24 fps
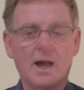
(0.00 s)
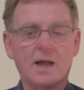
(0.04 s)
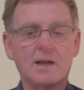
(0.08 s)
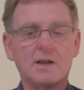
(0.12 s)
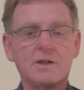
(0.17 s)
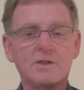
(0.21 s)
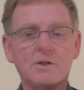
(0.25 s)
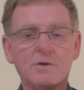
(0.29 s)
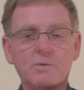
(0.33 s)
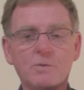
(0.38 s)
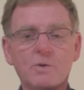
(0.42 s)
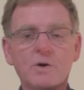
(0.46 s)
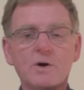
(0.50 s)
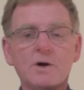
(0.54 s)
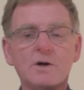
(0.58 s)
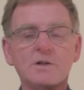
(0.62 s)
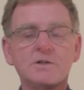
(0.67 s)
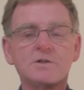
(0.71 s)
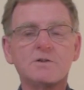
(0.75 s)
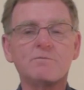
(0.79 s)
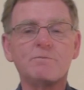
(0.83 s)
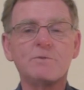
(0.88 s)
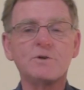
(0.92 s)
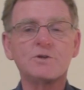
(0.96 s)
And in the
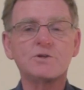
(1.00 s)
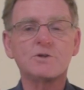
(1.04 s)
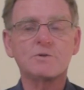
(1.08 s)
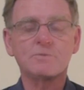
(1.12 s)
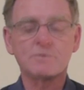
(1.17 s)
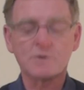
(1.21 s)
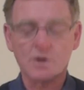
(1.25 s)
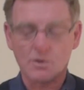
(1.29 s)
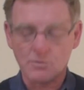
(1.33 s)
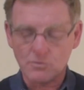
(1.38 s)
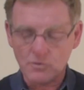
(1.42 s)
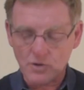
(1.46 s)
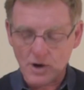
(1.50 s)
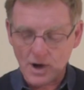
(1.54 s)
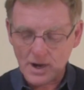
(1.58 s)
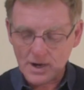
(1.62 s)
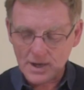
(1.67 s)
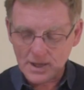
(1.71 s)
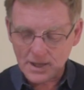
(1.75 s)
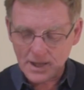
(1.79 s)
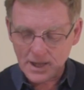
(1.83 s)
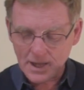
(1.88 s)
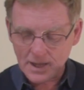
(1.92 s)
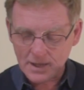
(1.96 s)
words of Bishop Tom
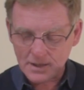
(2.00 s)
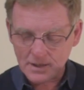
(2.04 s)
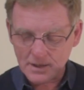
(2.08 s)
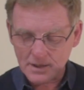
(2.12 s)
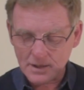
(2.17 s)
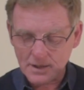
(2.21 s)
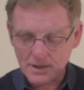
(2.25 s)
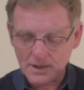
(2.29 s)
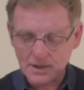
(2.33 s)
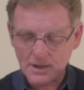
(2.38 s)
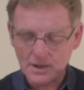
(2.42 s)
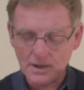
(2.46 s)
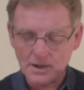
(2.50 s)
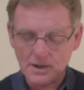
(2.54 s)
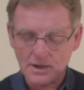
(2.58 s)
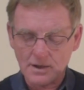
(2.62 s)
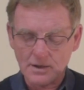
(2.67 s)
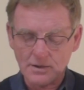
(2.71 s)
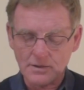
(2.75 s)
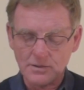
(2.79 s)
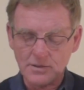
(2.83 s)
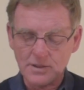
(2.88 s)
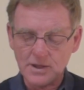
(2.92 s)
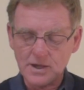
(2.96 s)
Wright again,
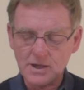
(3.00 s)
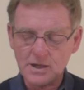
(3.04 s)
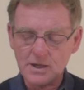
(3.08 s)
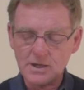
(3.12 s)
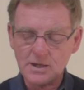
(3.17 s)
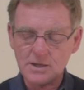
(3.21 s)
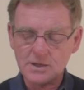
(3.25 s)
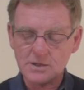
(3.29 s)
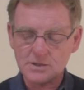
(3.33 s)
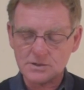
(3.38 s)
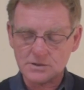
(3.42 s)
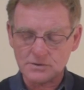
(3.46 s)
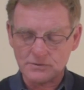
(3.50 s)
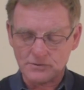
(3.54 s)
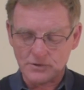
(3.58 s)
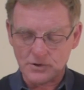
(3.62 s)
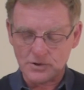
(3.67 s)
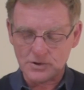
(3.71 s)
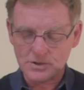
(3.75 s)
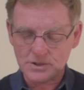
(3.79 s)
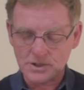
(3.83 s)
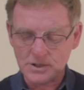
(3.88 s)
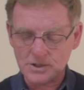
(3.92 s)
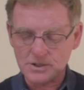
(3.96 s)
these
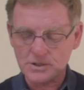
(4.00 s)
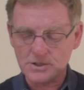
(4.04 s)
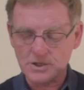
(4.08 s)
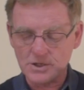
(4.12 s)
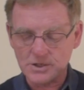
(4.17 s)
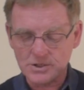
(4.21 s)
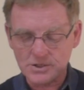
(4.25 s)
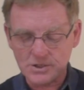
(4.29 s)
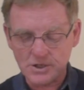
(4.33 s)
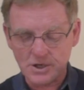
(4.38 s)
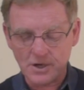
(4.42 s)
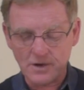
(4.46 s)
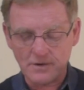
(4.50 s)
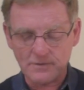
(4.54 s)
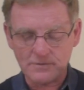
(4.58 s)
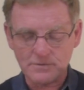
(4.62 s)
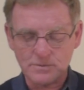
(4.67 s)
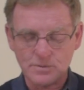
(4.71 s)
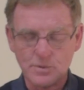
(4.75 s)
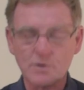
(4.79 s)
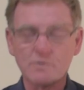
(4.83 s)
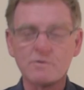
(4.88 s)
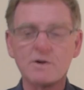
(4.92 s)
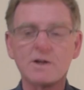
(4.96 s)
verses deserve
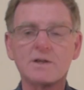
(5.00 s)
to be